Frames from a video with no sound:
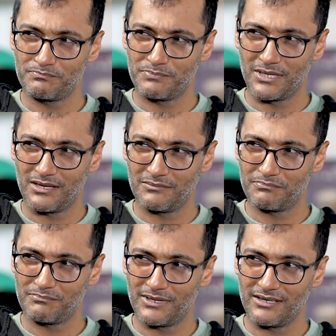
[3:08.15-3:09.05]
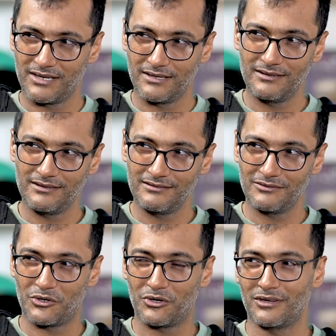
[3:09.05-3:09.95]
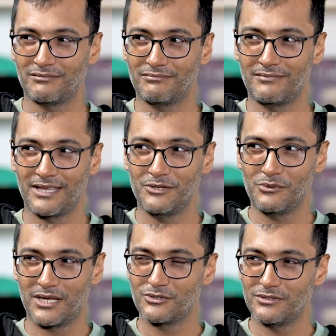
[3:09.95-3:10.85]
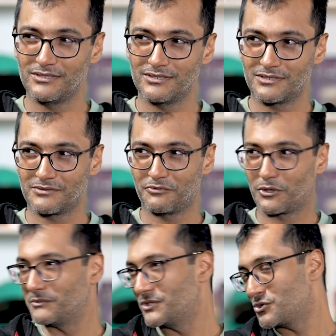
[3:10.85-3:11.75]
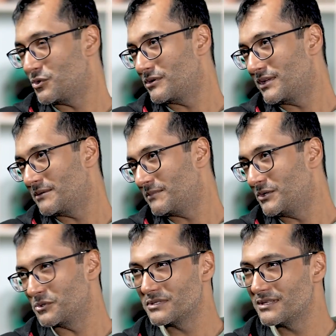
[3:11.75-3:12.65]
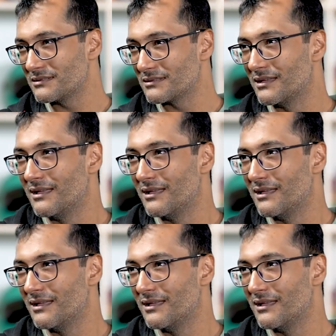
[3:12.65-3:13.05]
pick up my dry cleaning, or can you actually just from the store get my groceries?